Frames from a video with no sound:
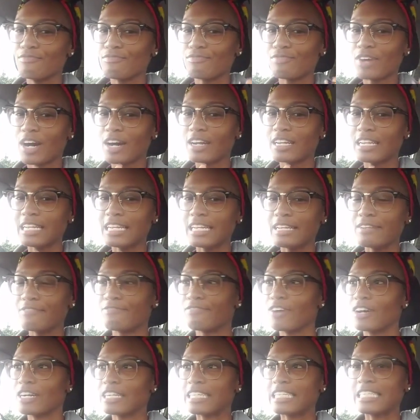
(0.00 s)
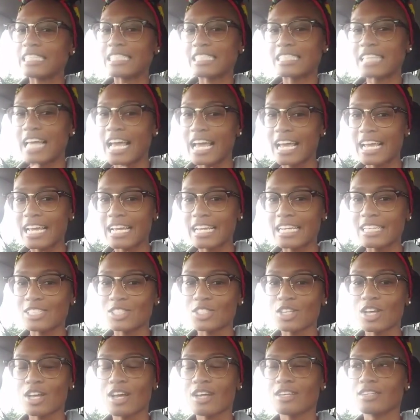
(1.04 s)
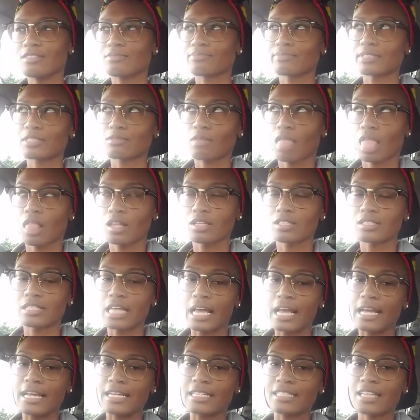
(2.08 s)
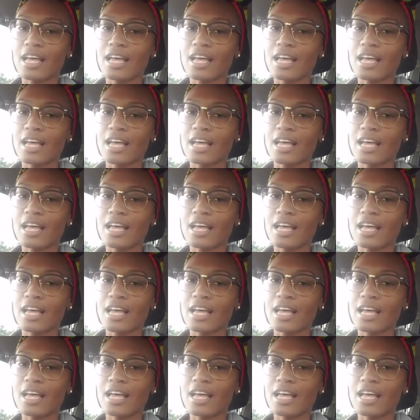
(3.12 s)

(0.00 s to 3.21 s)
funny, funky stage, stage,